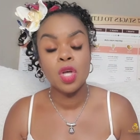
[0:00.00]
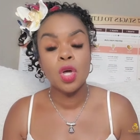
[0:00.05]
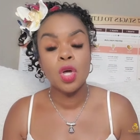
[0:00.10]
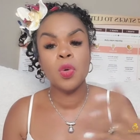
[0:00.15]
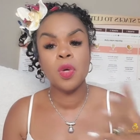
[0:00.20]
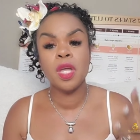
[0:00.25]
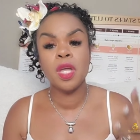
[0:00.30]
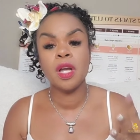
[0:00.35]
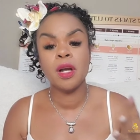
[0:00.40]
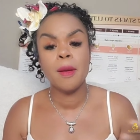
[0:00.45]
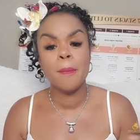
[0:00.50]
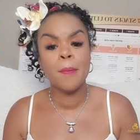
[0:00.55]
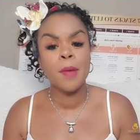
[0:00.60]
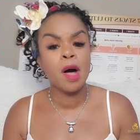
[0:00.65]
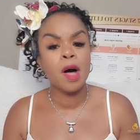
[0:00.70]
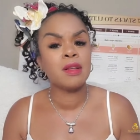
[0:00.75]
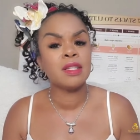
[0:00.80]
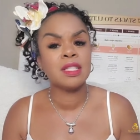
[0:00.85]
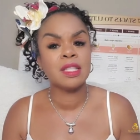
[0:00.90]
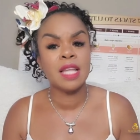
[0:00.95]
Who here,
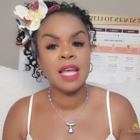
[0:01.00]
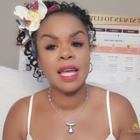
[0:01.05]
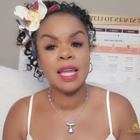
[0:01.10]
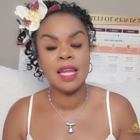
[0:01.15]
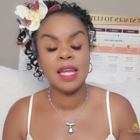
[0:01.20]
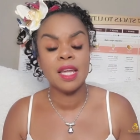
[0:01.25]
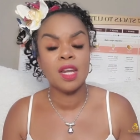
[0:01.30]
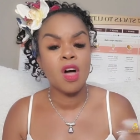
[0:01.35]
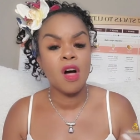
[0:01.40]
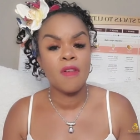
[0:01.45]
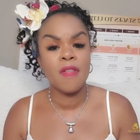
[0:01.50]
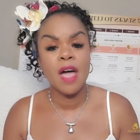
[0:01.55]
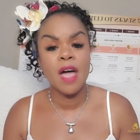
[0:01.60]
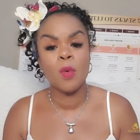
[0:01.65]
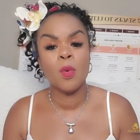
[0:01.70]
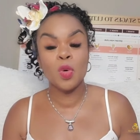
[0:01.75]
boss lady and all that.